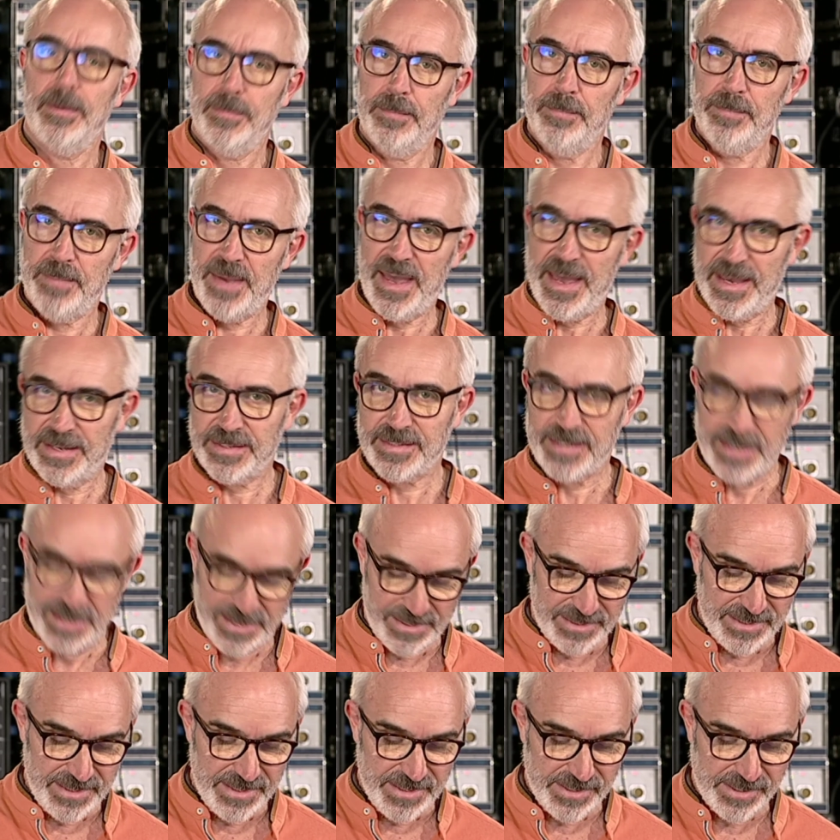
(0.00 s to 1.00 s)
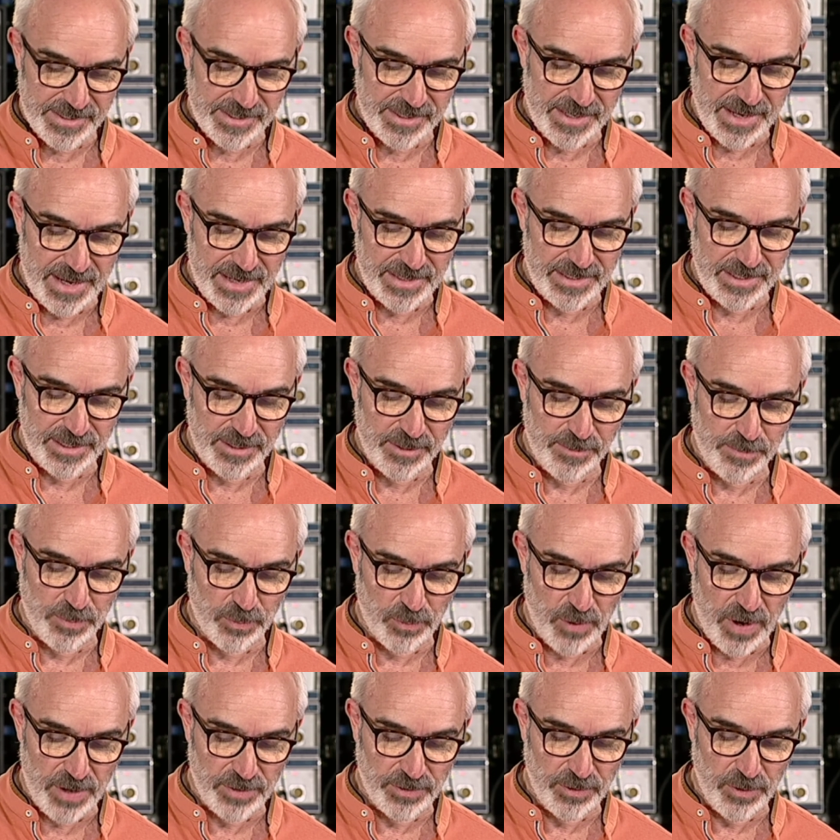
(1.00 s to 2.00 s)
Bertegny said his
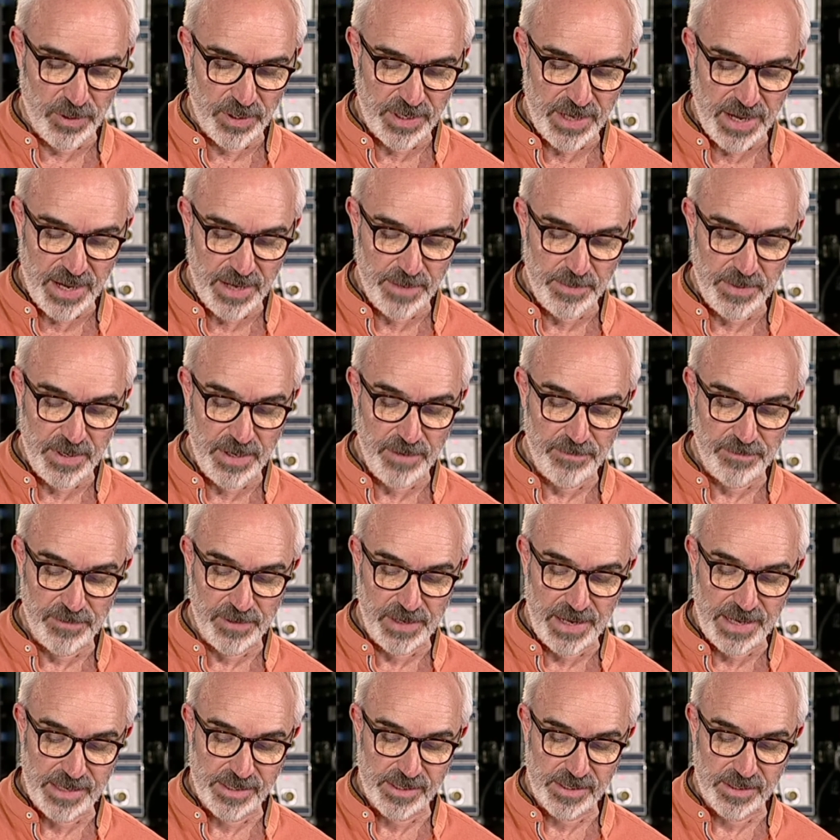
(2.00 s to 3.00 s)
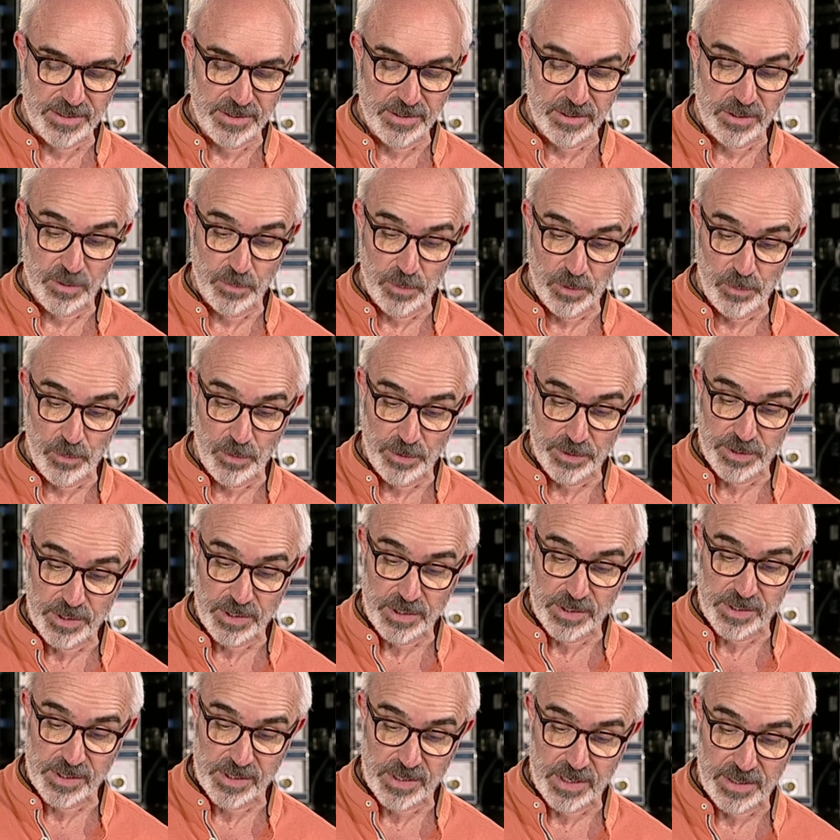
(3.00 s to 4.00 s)
brother came here for lessons and we wanted
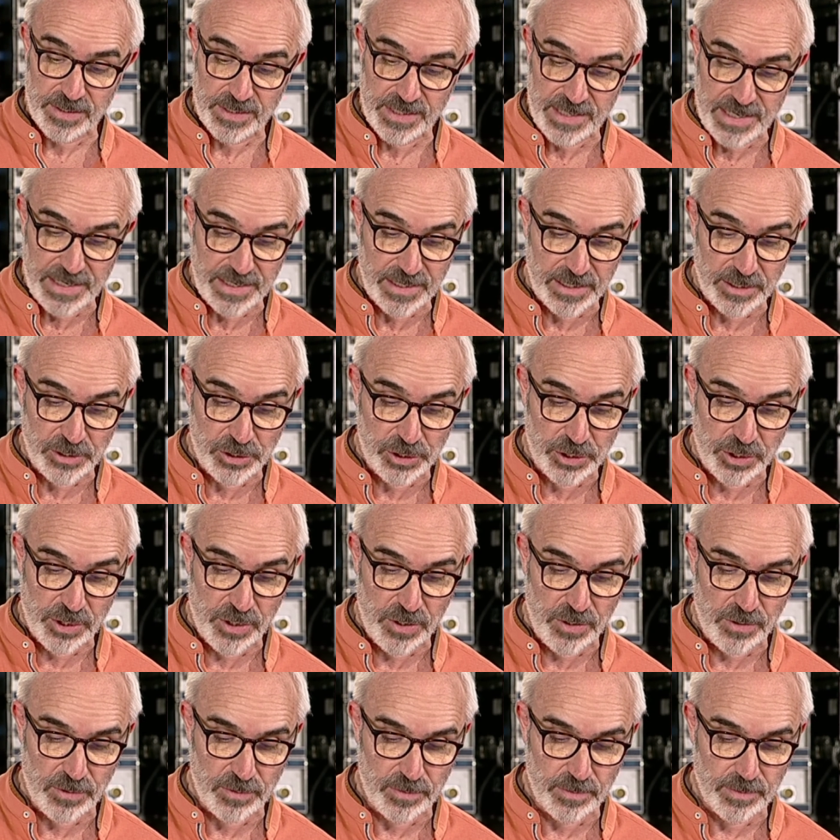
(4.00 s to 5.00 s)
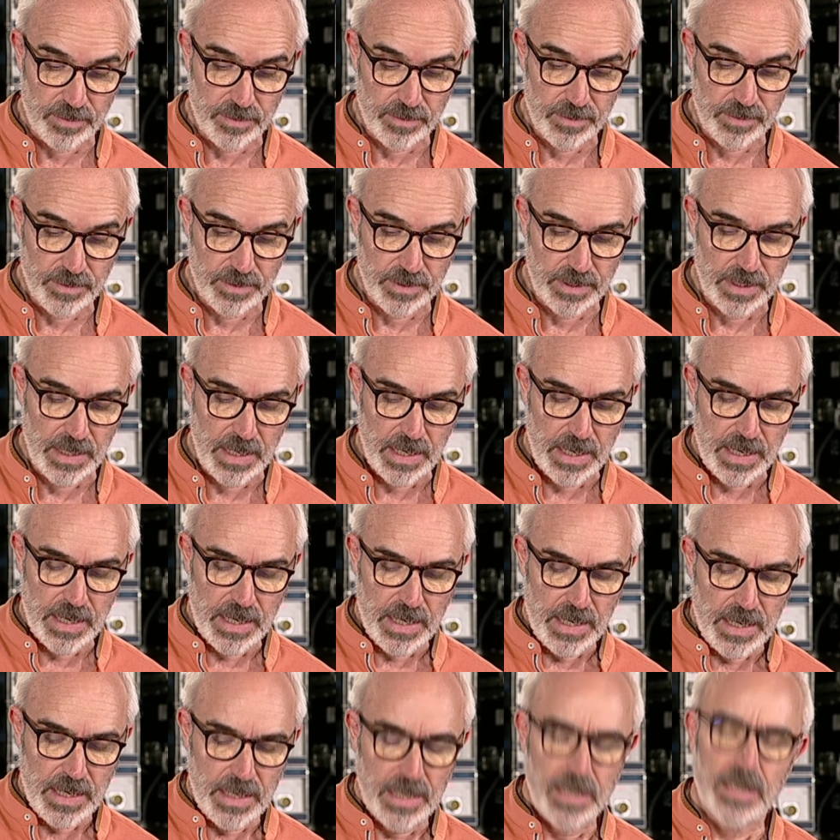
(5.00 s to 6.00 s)
to study English too.
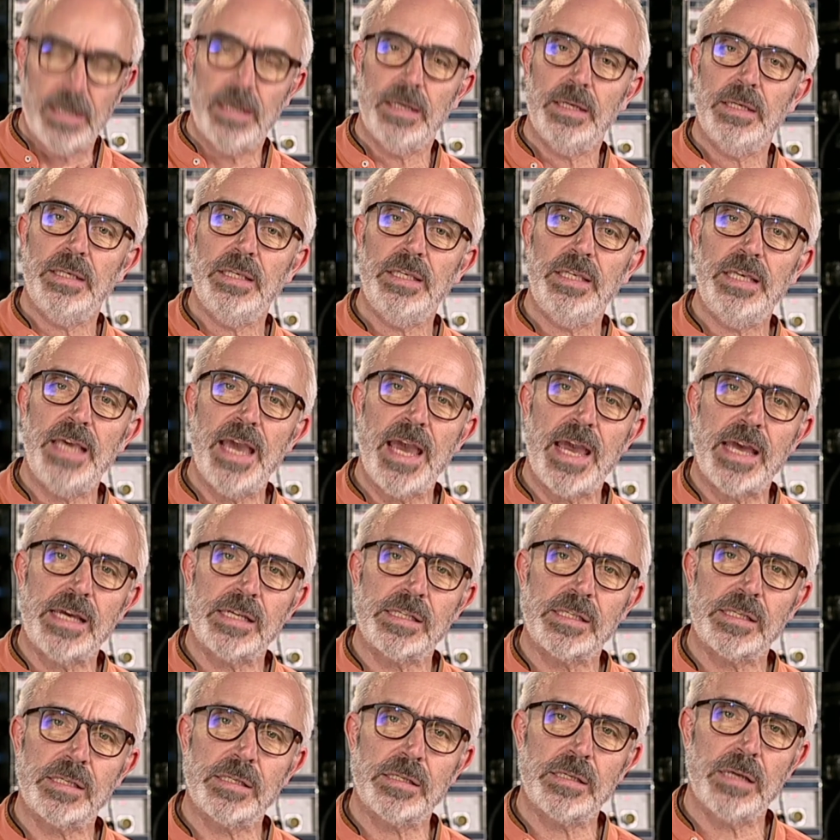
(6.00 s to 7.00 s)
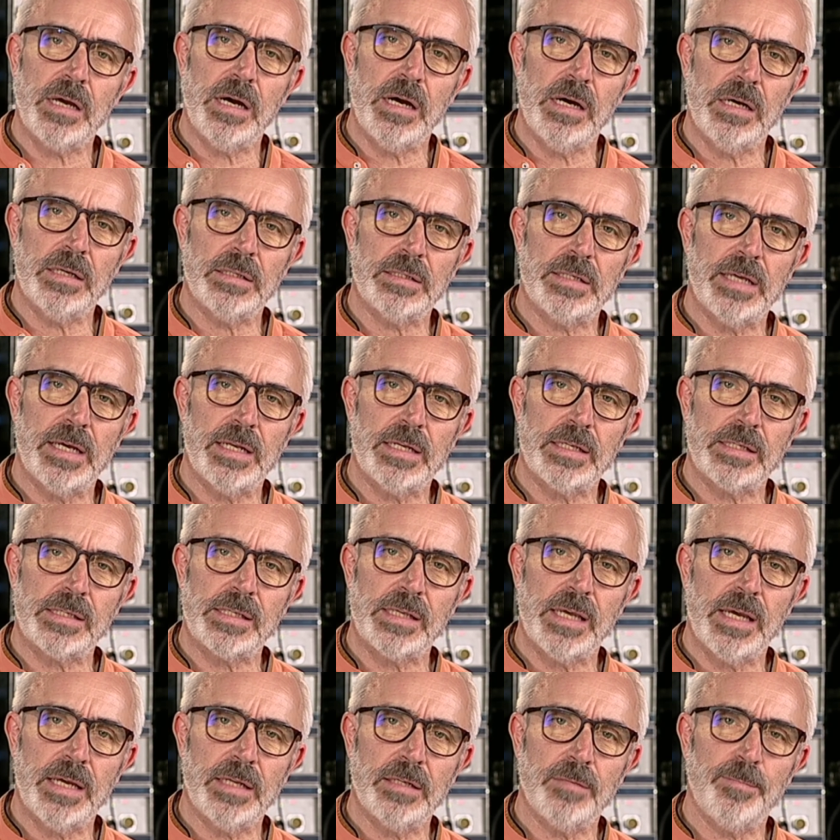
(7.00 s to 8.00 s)
Yes, Aunt Ella
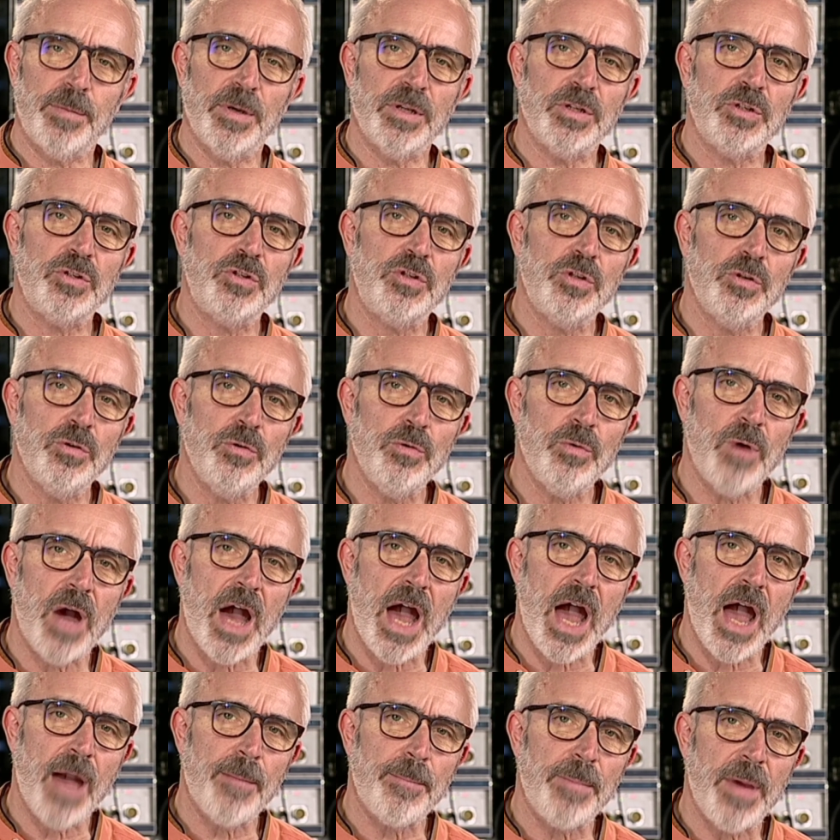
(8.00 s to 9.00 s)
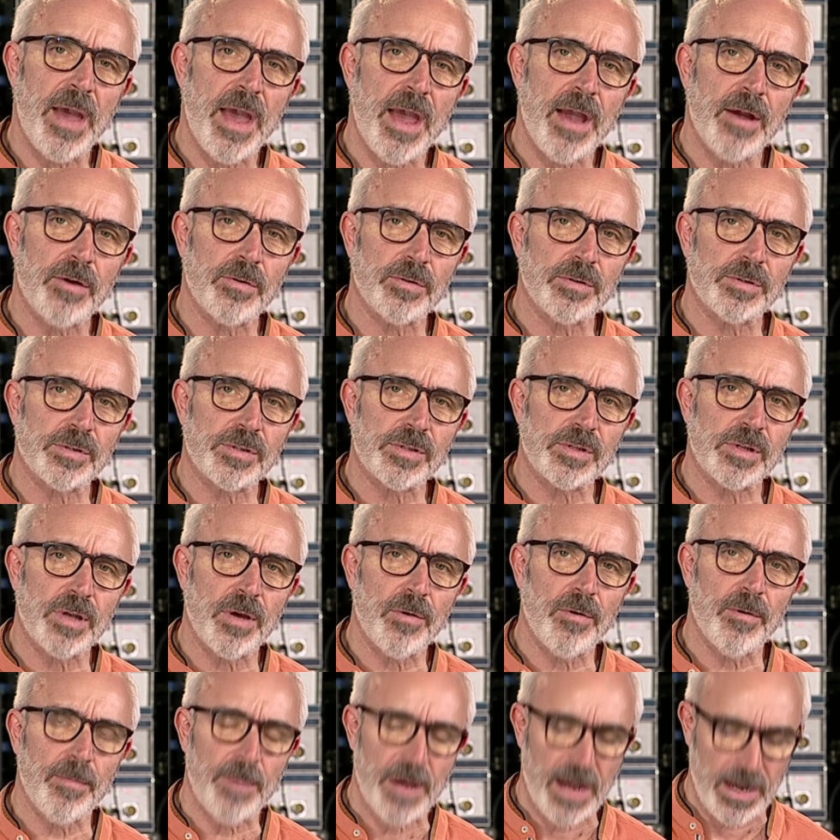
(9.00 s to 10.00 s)
said, but do our parents
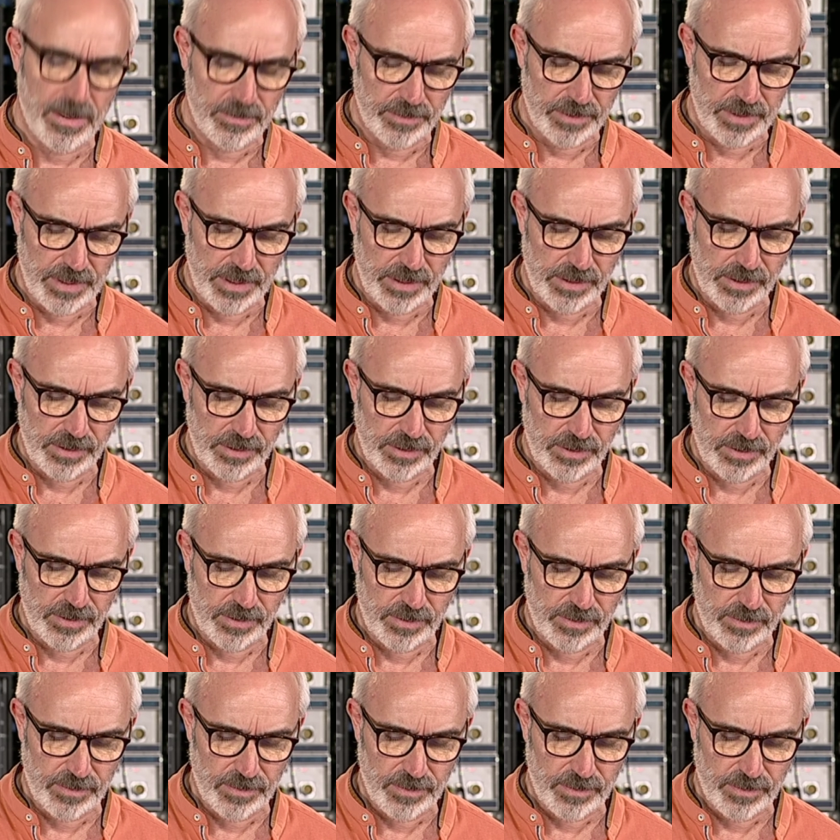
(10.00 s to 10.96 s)
know about this?